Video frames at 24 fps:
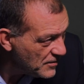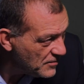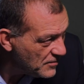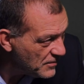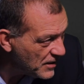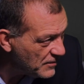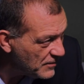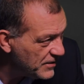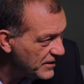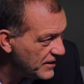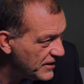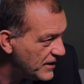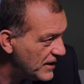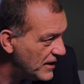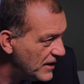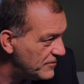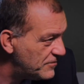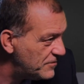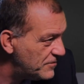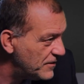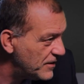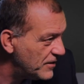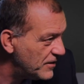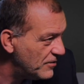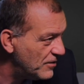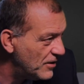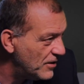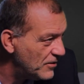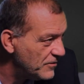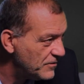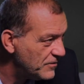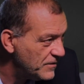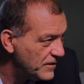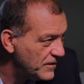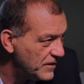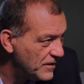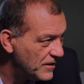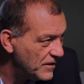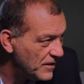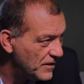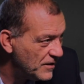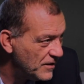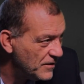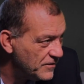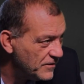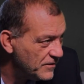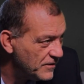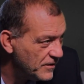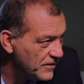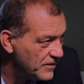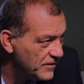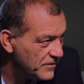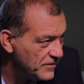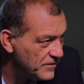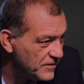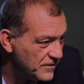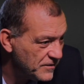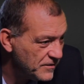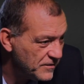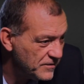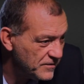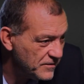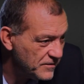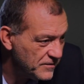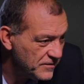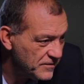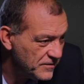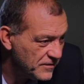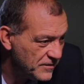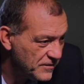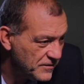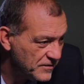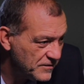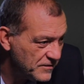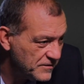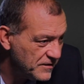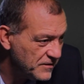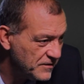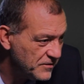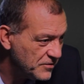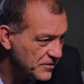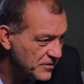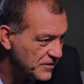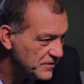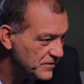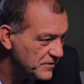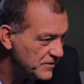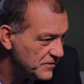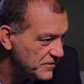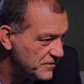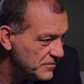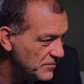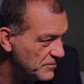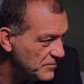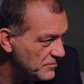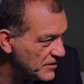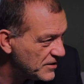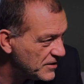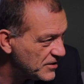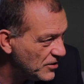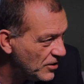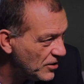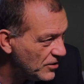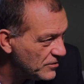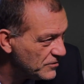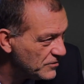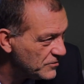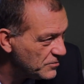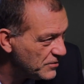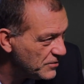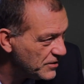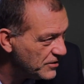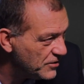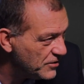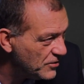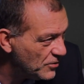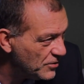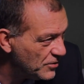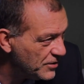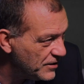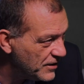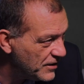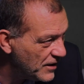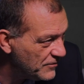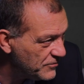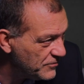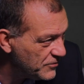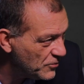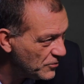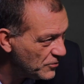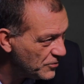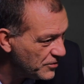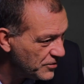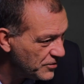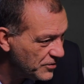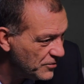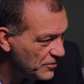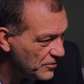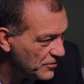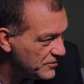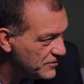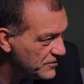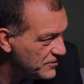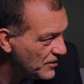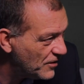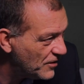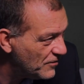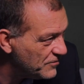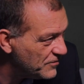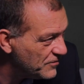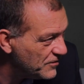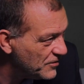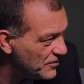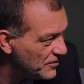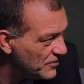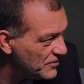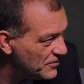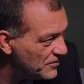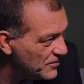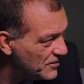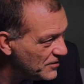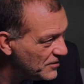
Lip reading: Maybe he can't figure out this intricate system at McDonald's where you go in and have to order your own stuff. You know.